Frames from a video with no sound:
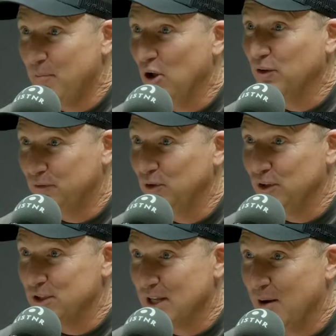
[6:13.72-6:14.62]
they're bowling
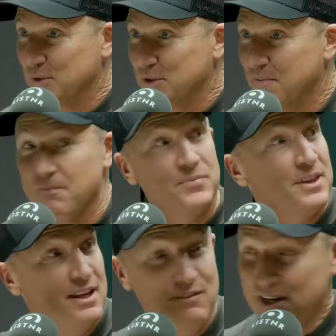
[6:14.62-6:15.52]
full at the stumps.
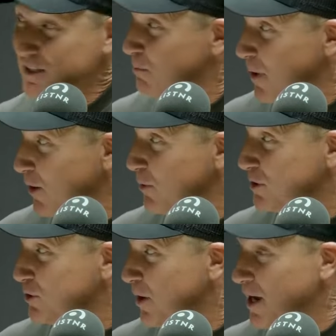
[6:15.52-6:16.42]
If he's at
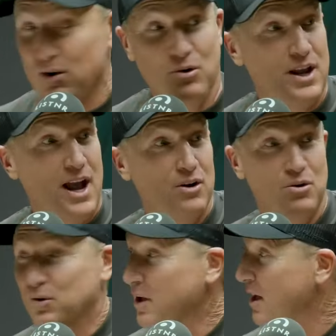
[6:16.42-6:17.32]
backward square or
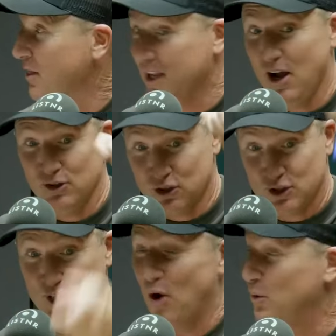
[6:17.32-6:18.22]
cow corner, they're going
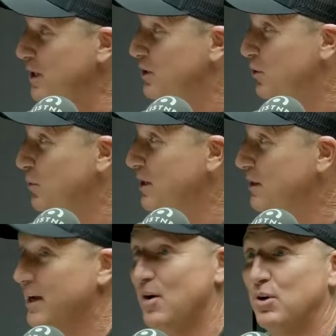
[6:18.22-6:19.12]
slow and into the
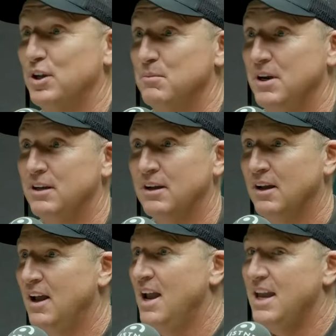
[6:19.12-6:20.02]
wicket. They go, what do you mean?
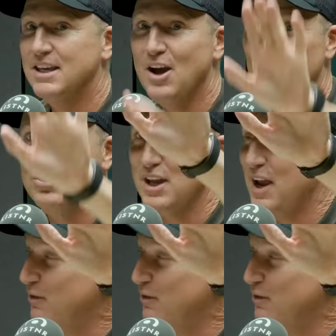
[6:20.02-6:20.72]
He goes